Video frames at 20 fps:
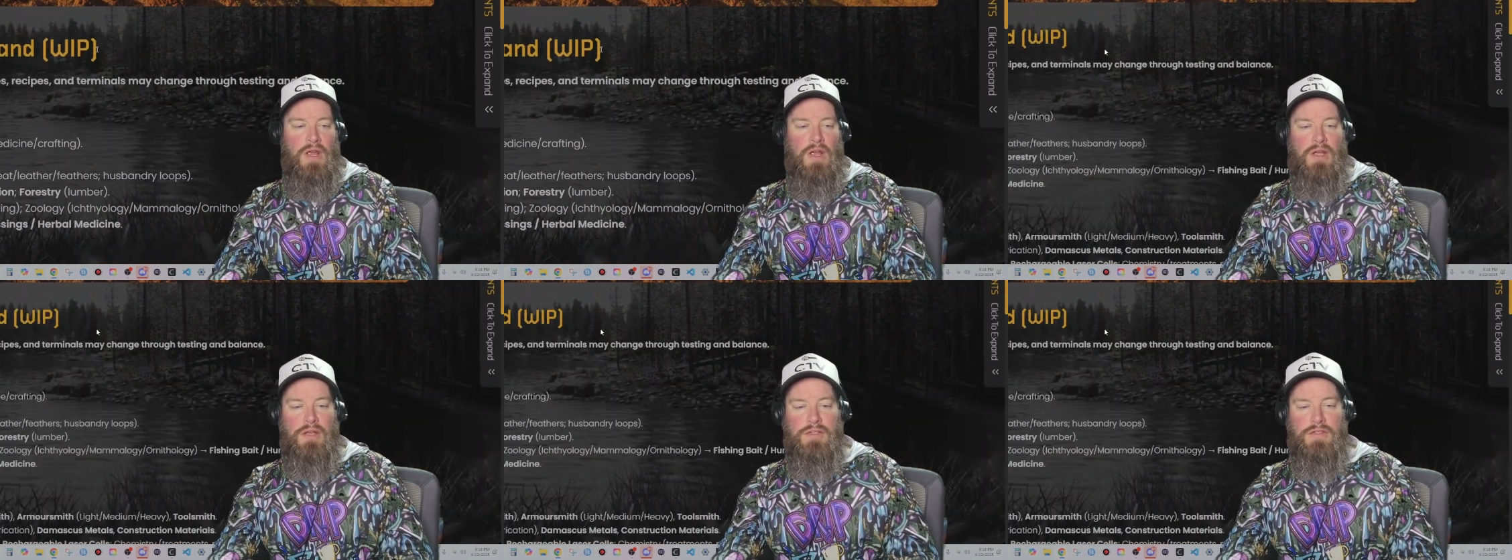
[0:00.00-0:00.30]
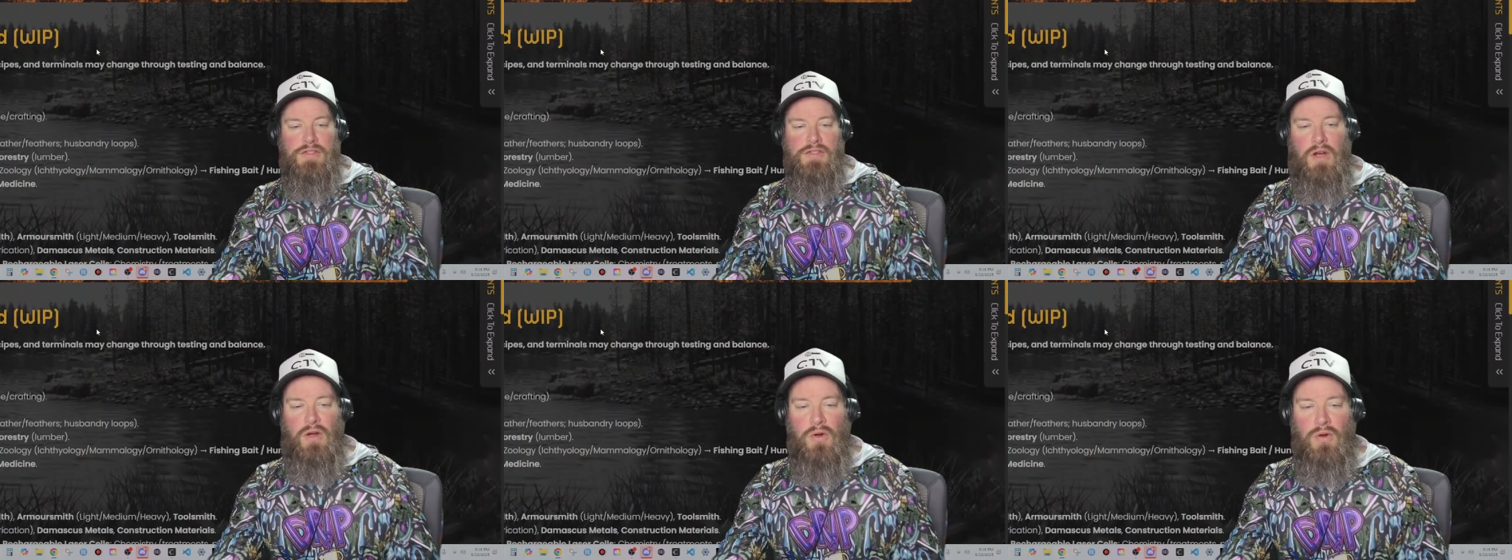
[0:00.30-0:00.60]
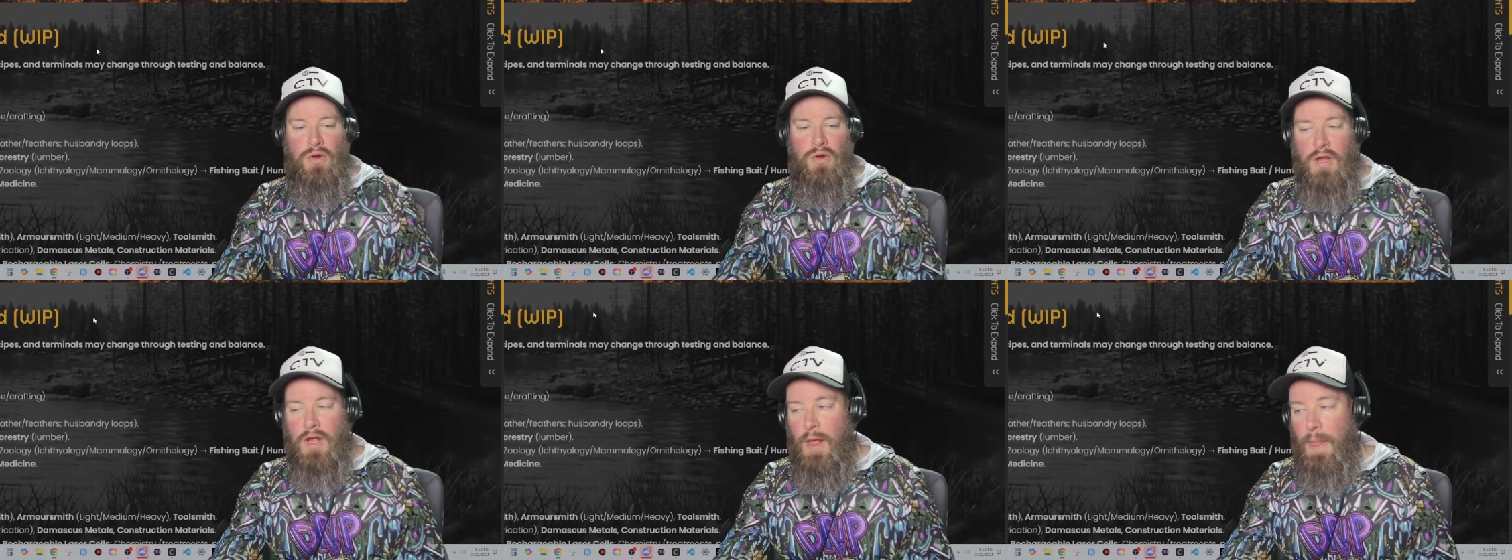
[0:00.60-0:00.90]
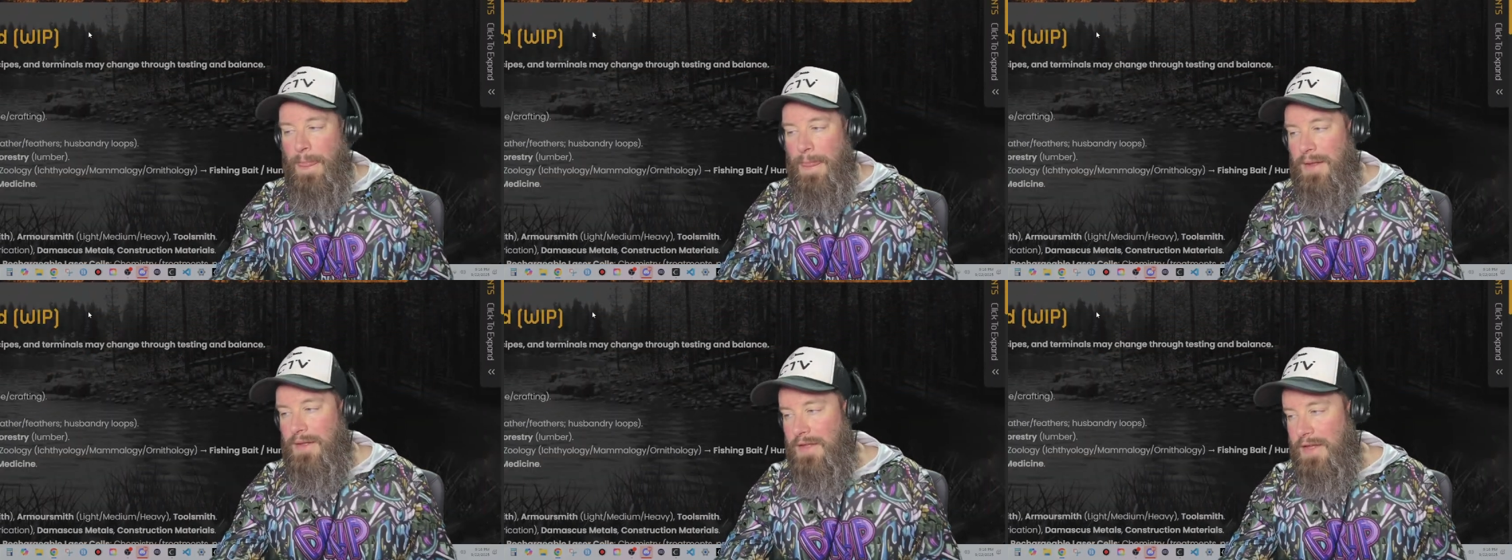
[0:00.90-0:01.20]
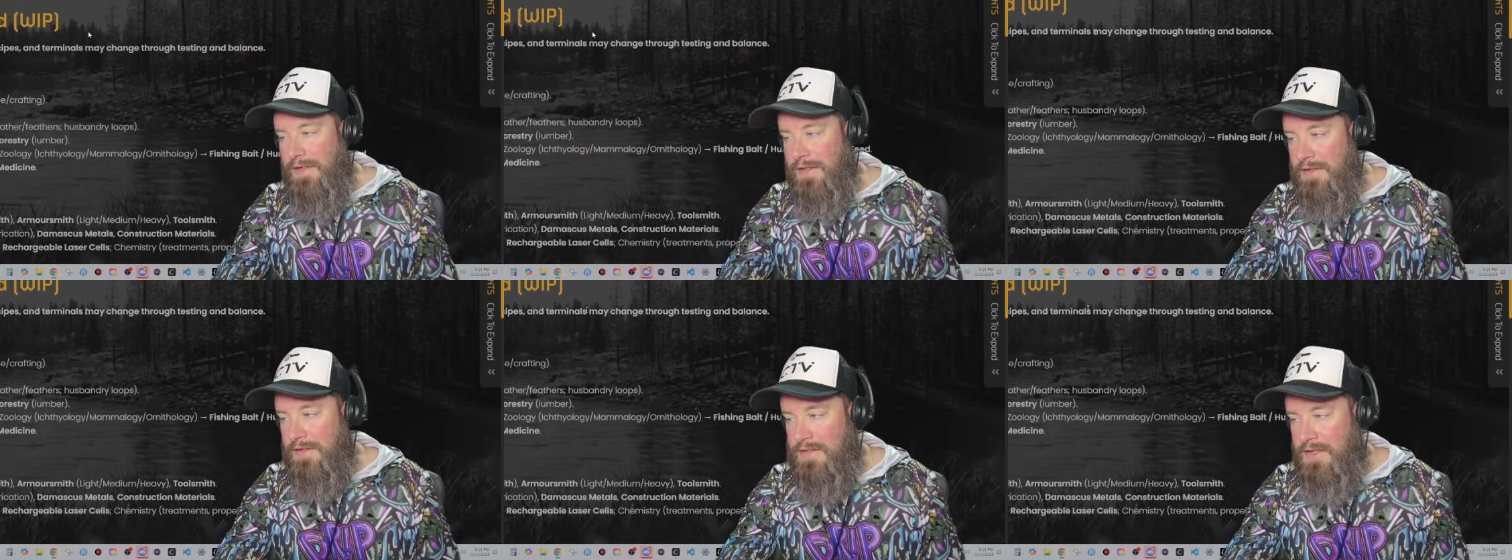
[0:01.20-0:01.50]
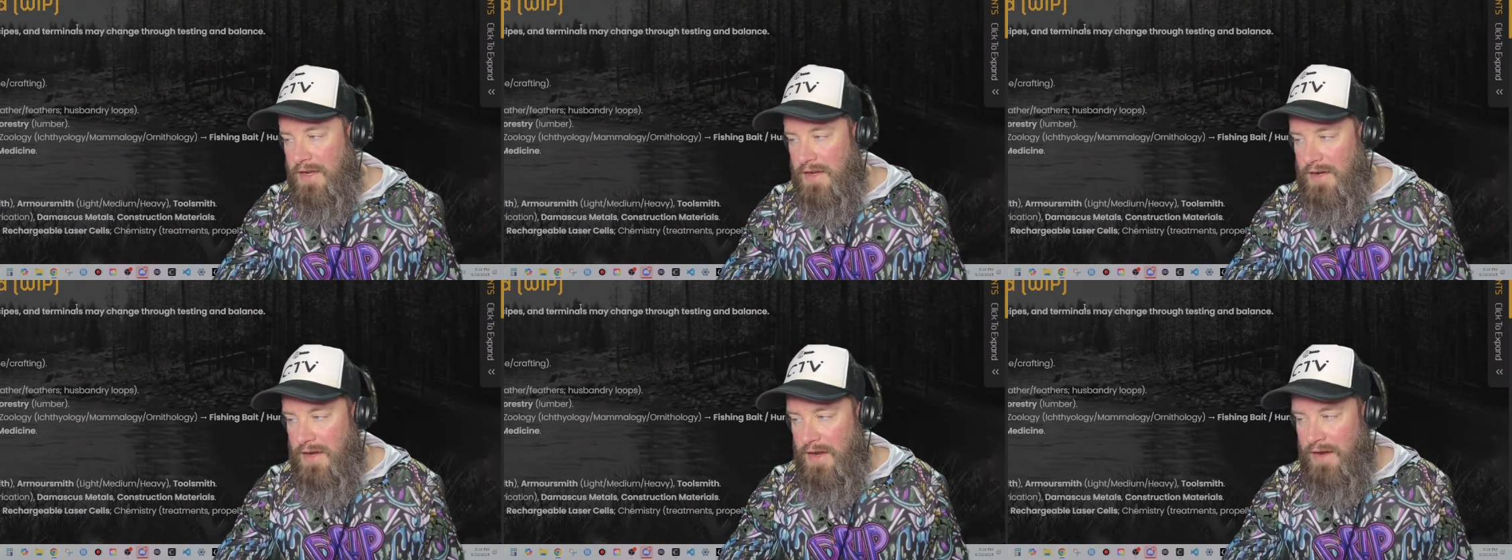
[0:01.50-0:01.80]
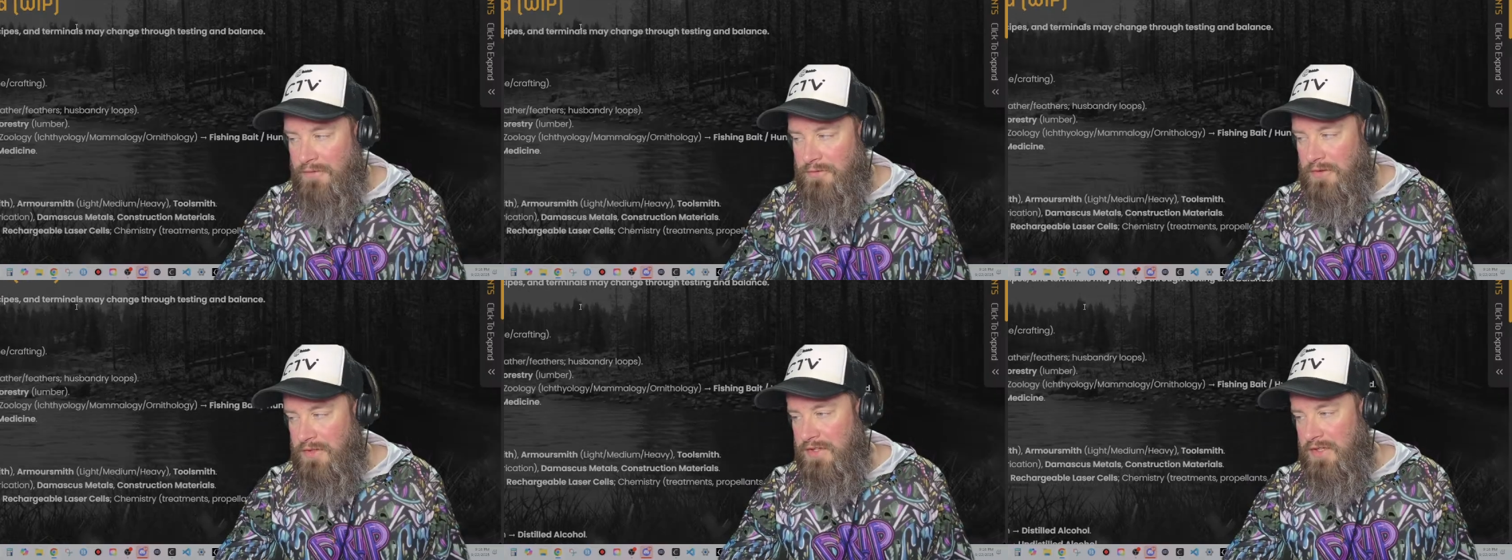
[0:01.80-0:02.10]
So like they said,
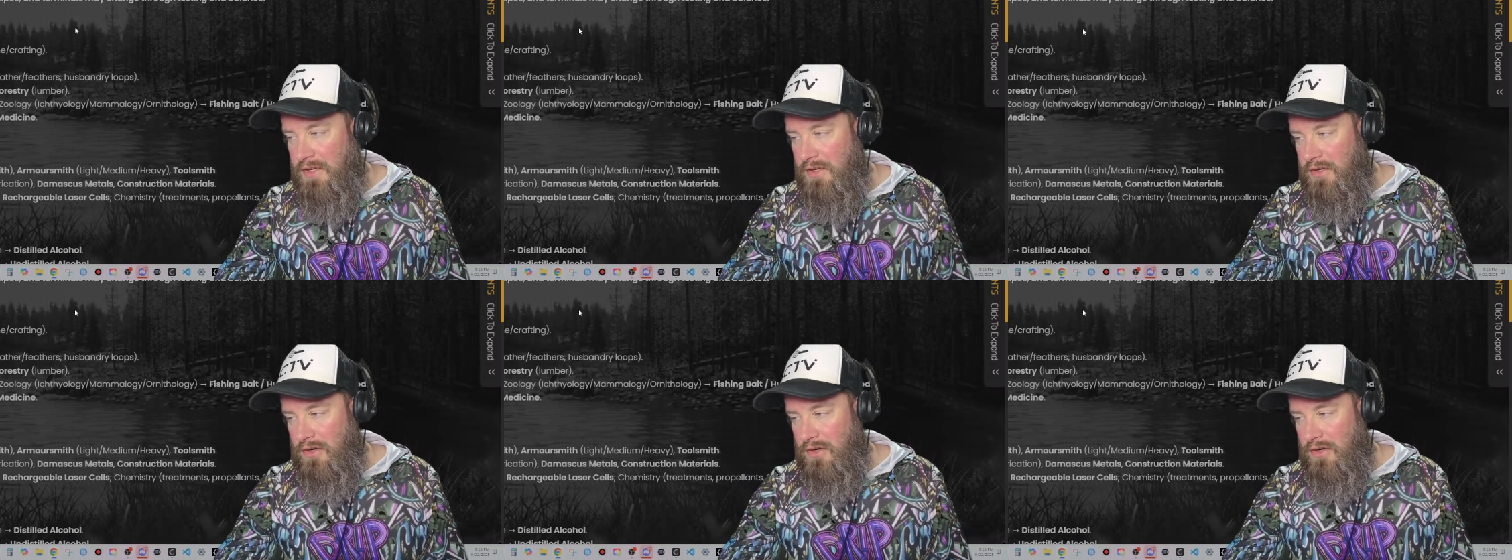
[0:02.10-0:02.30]
everything